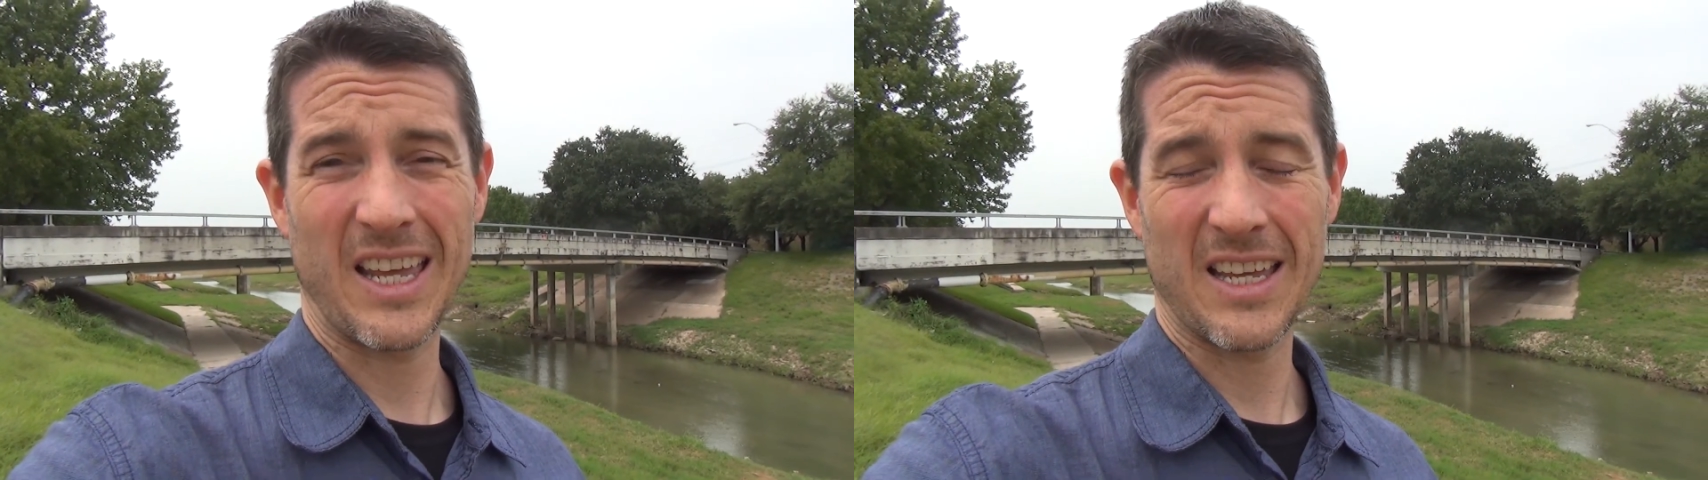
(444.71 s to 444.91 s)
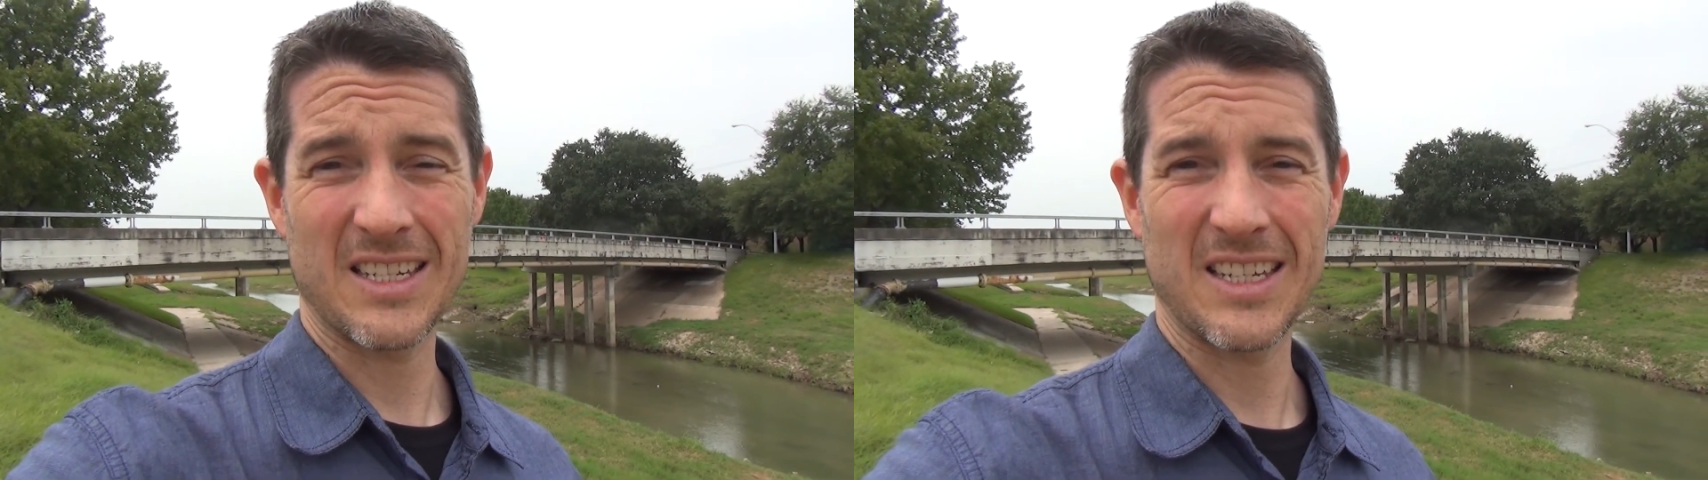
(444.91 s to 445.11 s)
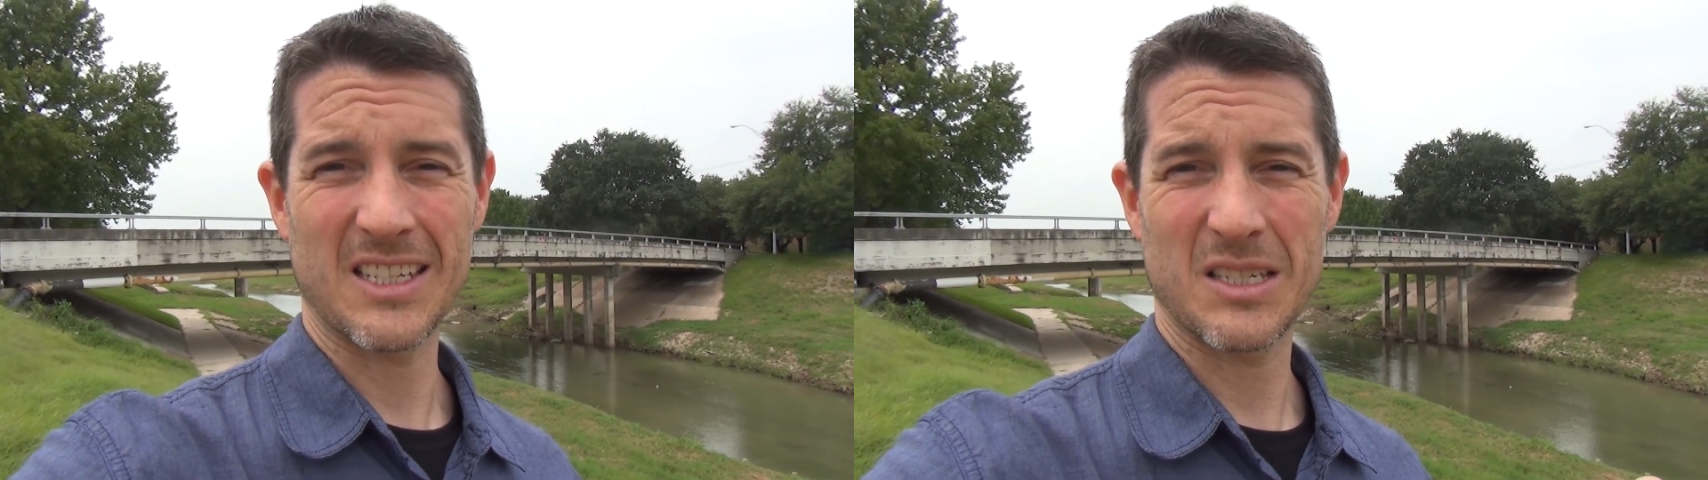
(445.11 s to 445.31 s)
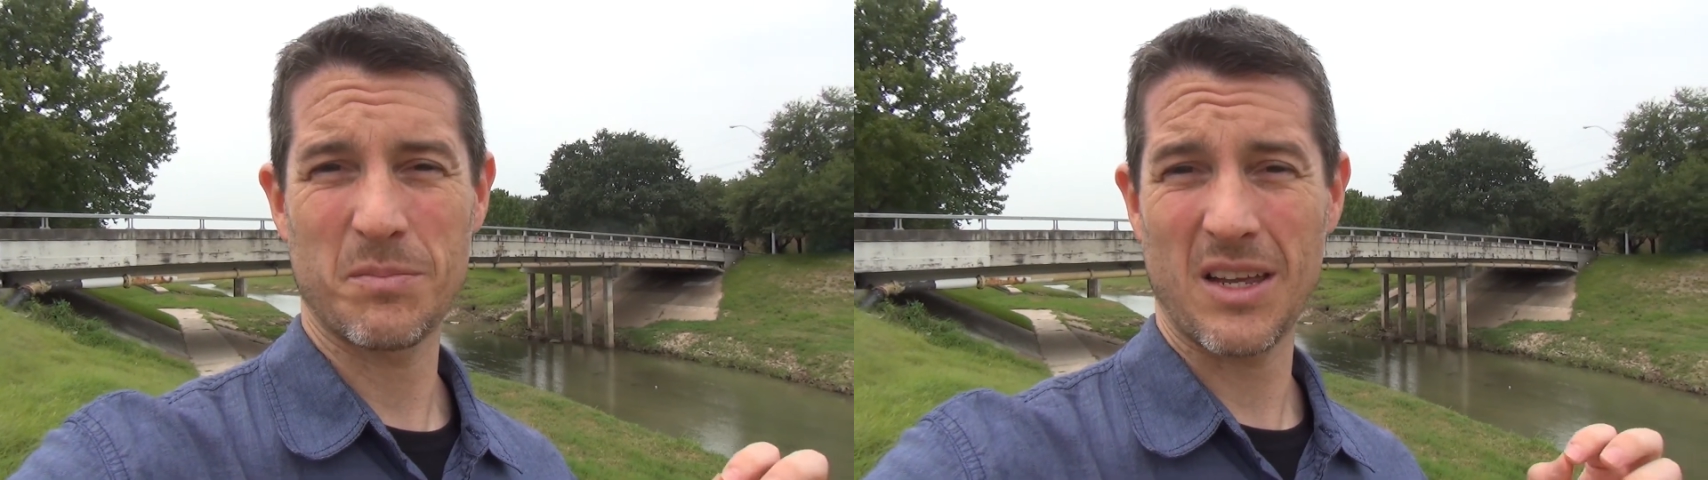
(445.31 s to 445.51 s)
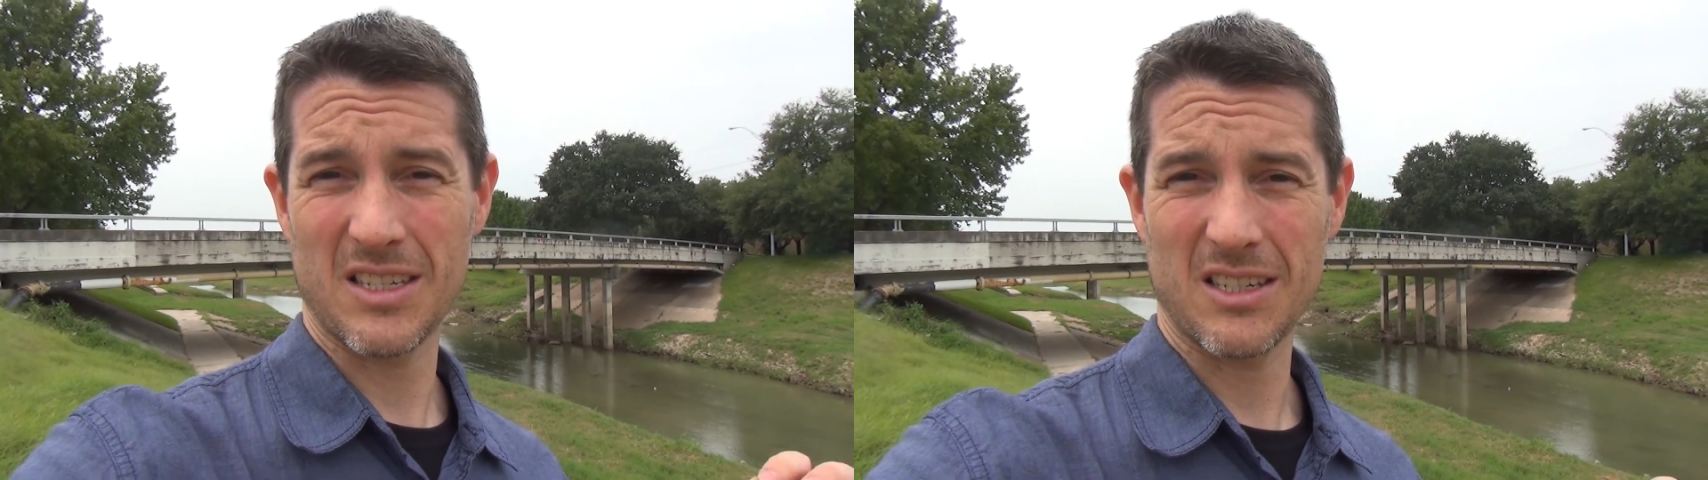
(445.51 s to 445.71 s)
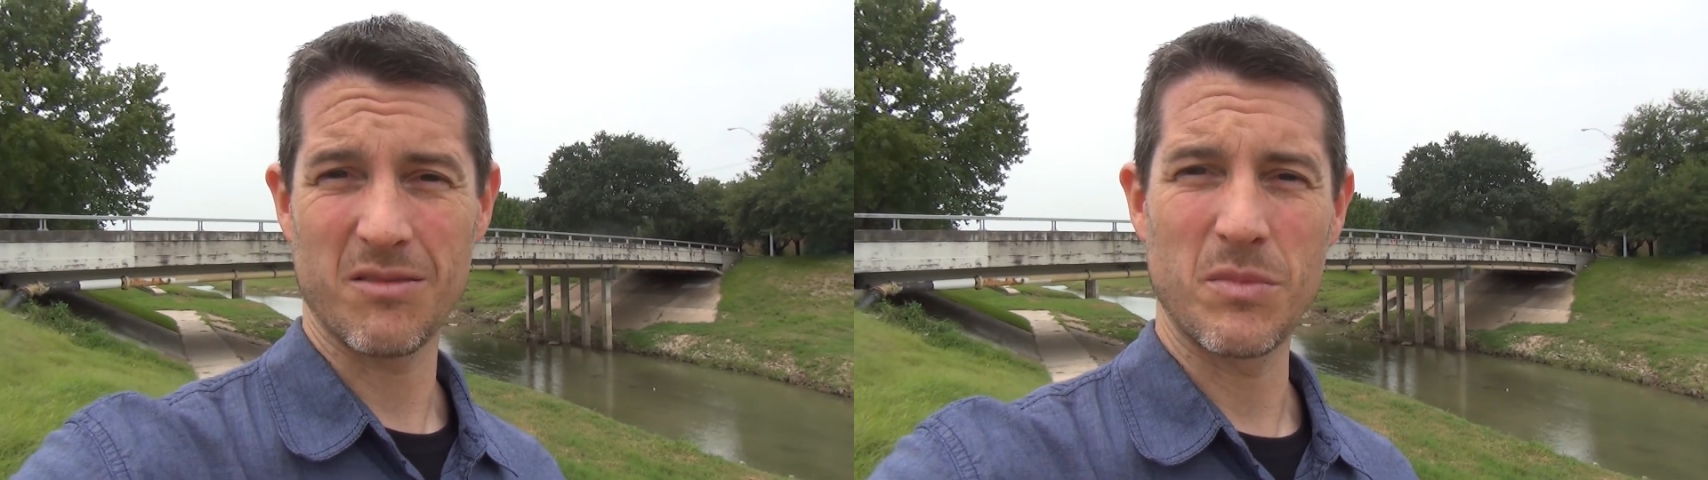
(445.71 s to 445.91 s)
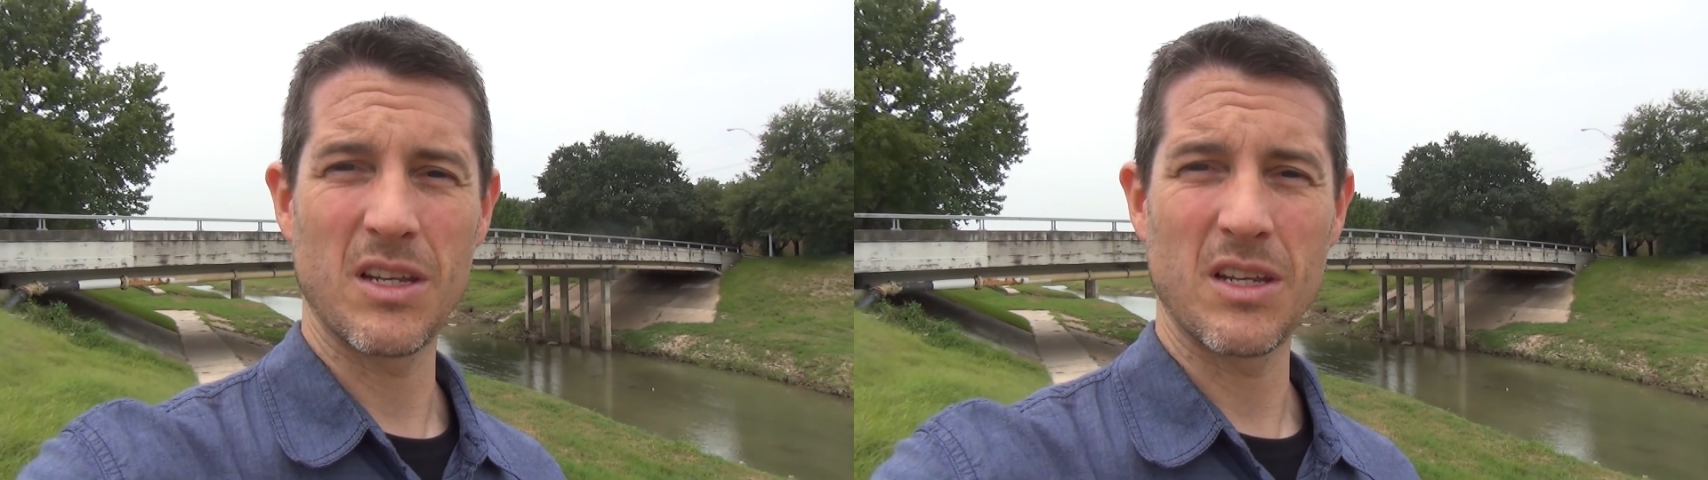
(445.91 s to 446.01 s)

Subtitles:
and expensive,